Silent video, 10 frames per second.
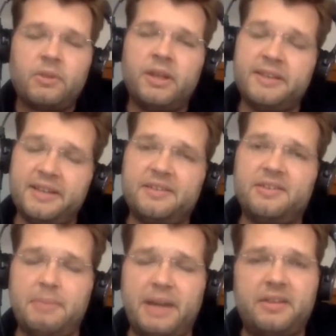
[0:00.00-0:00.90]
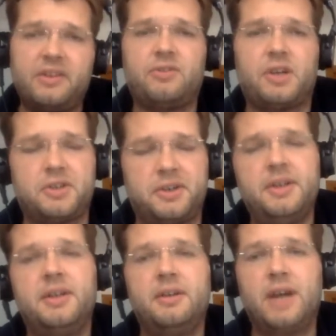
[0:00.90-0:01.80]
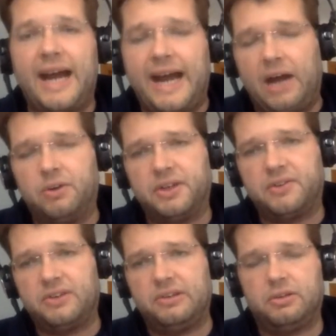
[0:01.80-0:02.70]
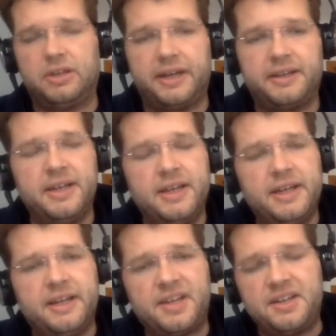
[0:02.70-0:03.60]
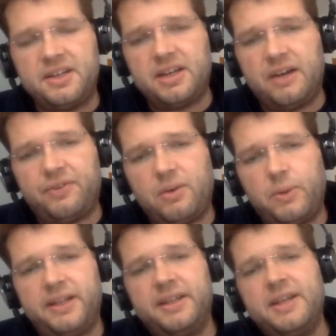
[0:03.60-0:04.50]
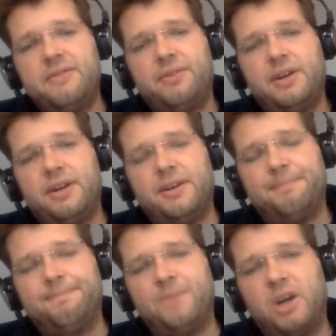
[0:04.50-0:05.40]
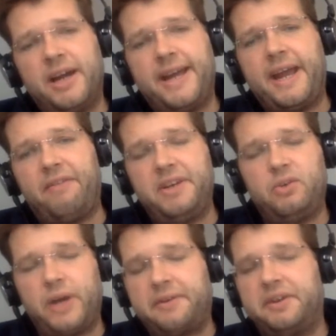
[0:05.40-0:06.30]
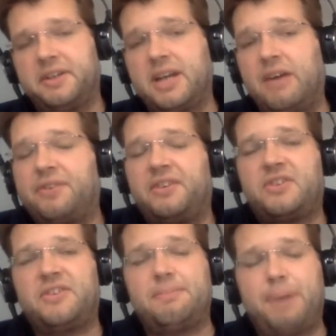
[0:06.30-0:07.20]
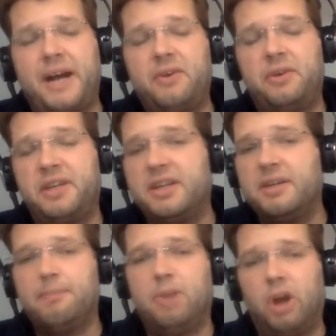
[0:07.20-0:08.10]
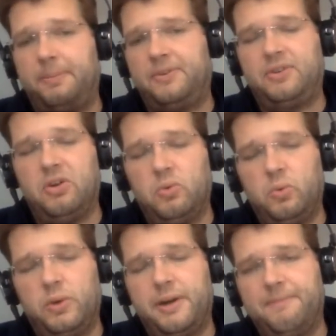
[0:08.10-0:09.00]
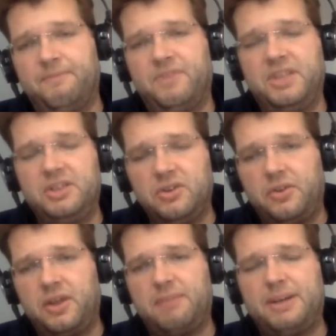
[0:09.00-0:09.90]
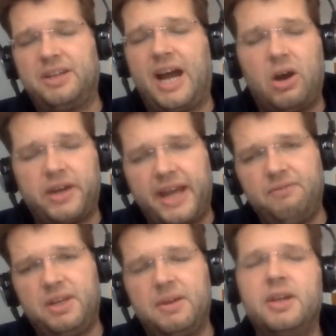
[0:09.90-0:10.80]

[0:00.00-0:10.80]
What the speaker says: That's the semantic structure. How does this look like? And then in Kafka, well, every record in Kafka is just a binary blob. So we need to think about how can we